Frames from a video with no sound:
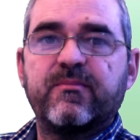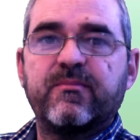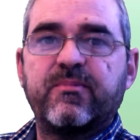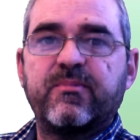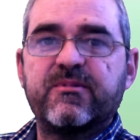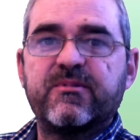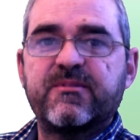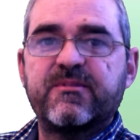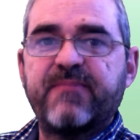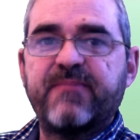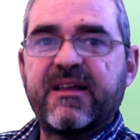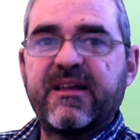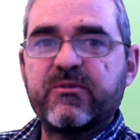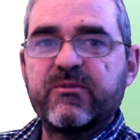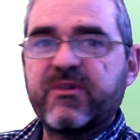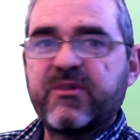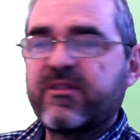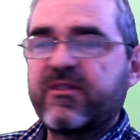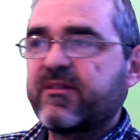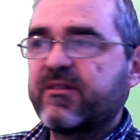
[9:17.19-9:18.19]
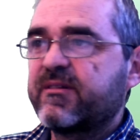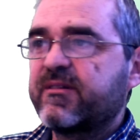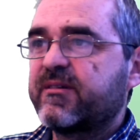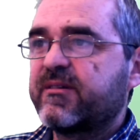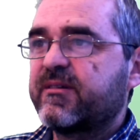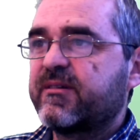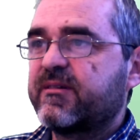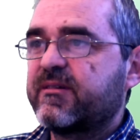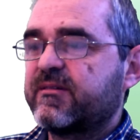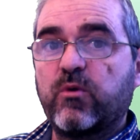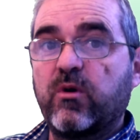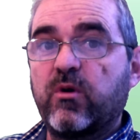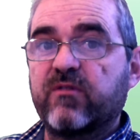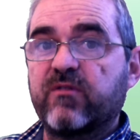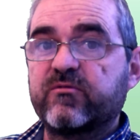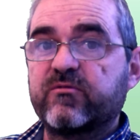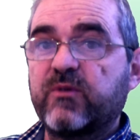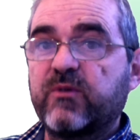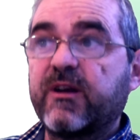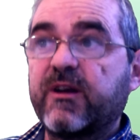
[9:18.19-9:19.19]
put a bandwidth
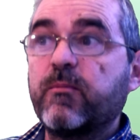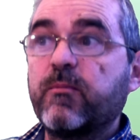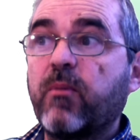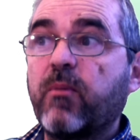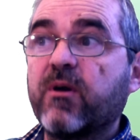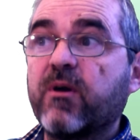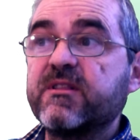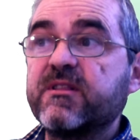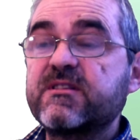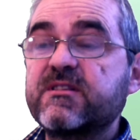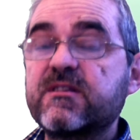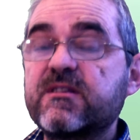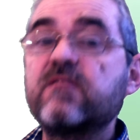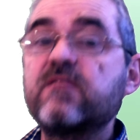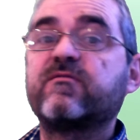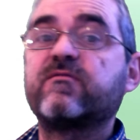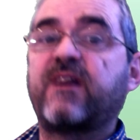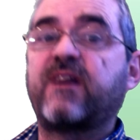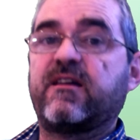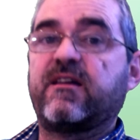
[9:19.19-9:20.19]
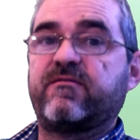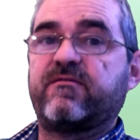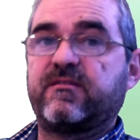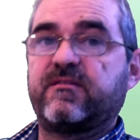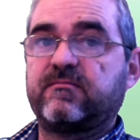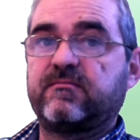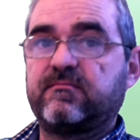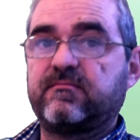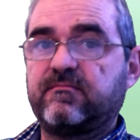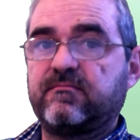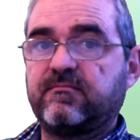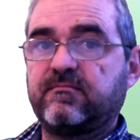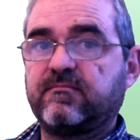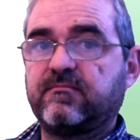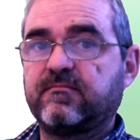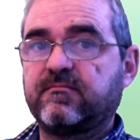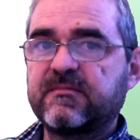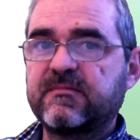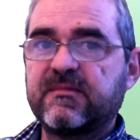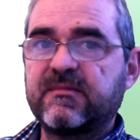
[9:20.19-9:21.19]
of 1.05.
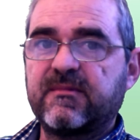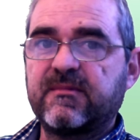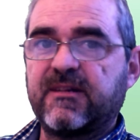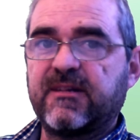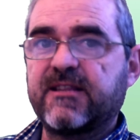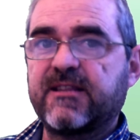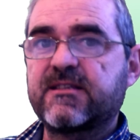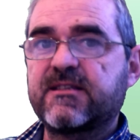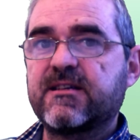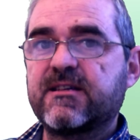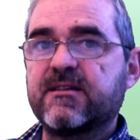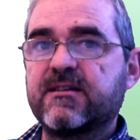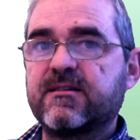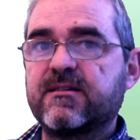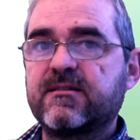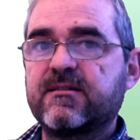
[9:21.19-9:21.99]
Let's see.